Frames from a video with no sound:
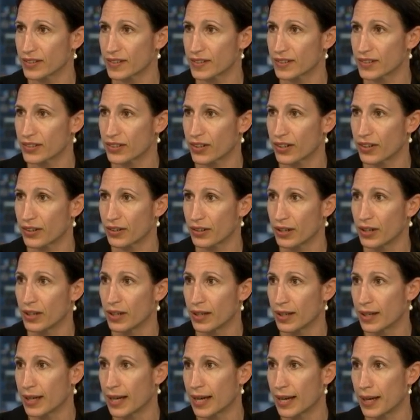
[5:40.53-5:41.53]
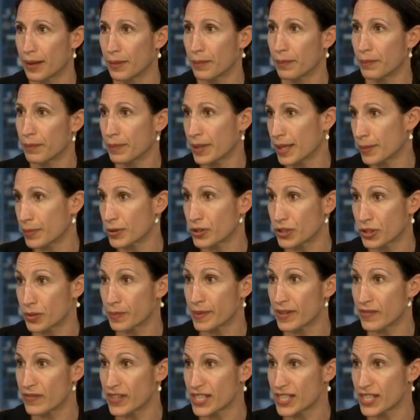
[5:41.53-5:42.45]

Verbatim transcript: So, um, people should be